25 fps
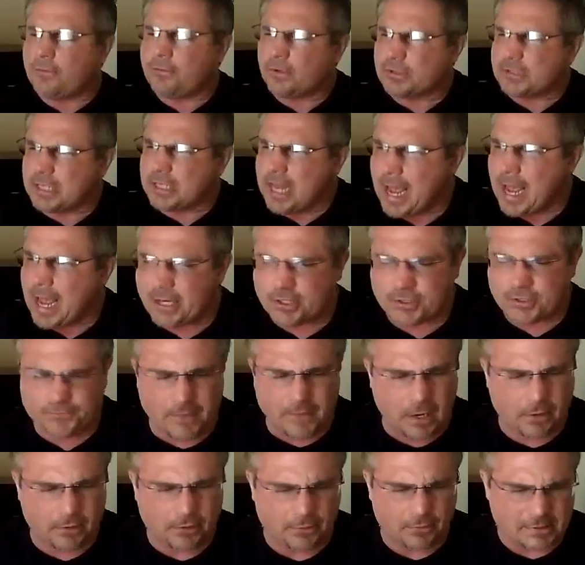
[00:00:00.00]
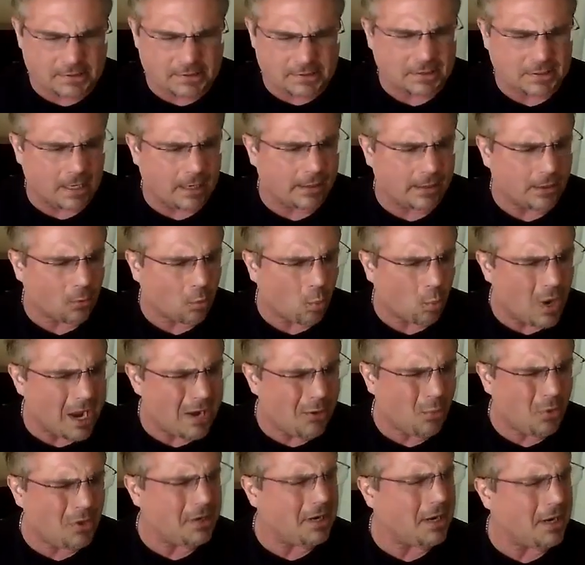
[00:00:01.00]
there's cash value inside here. Why
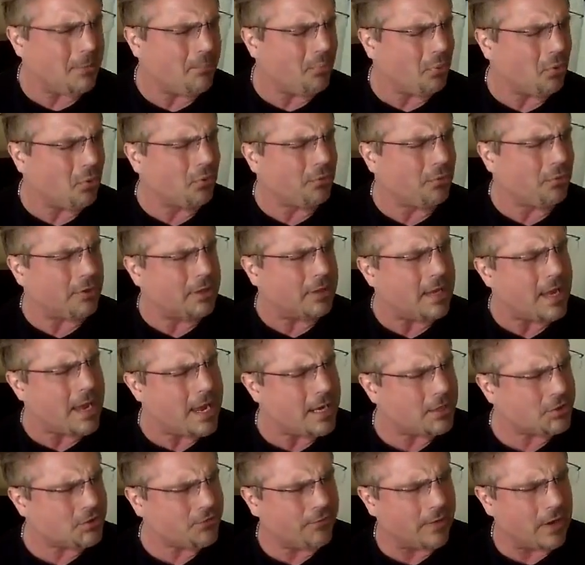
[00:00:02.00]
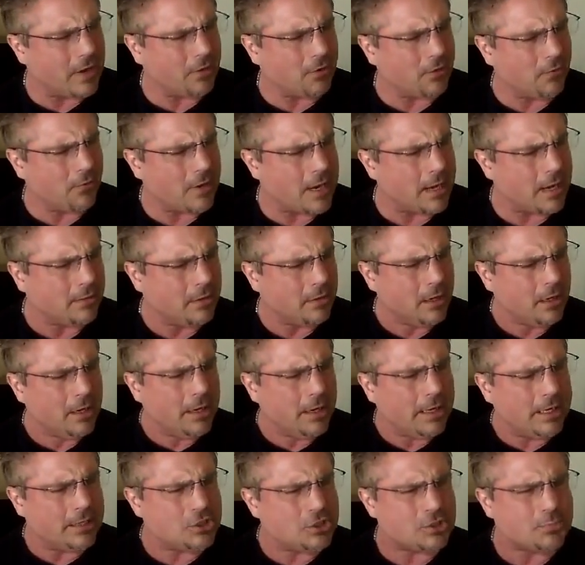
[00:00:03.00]
wouldn't I pull the cash value out
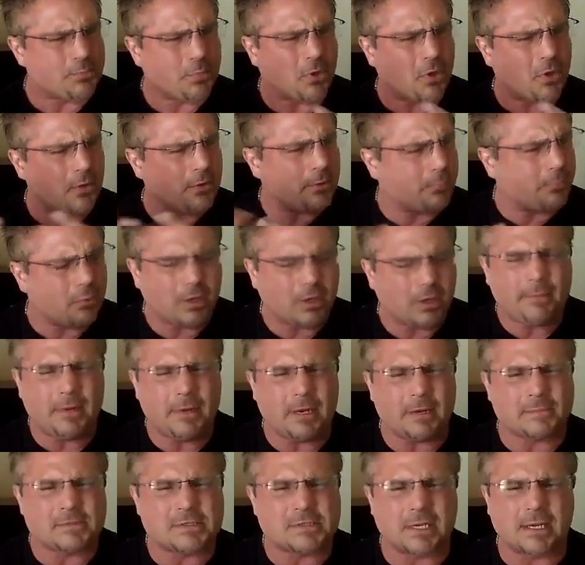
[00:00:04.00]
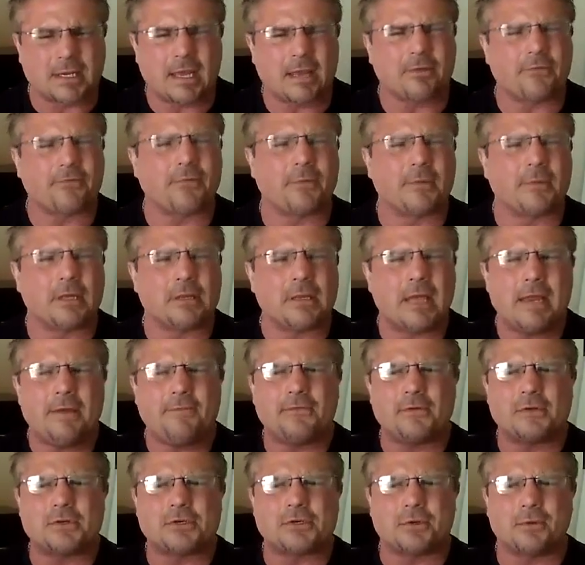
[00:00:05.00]
and just put all the premiums together from the
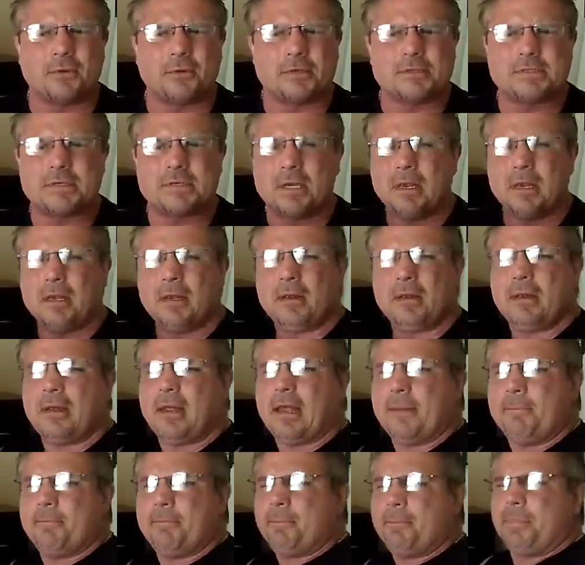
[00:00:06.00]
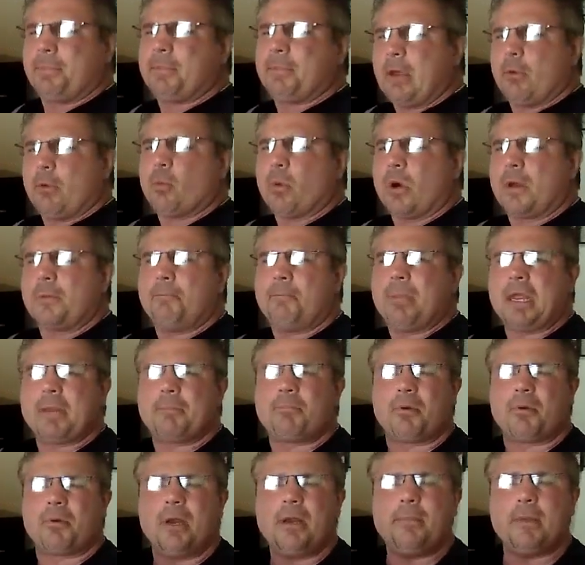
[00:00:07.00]
life insurance and get one big
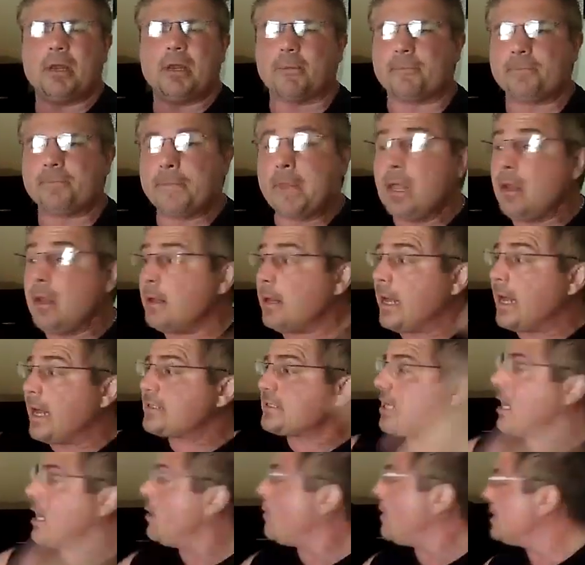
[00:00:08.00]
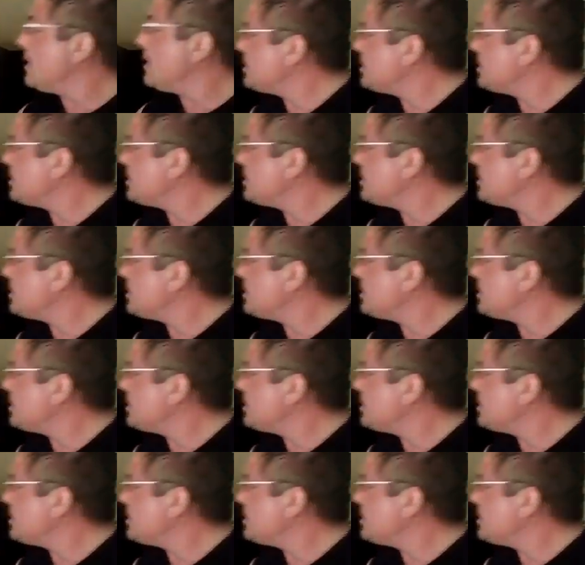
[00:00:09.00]
premium? That's how I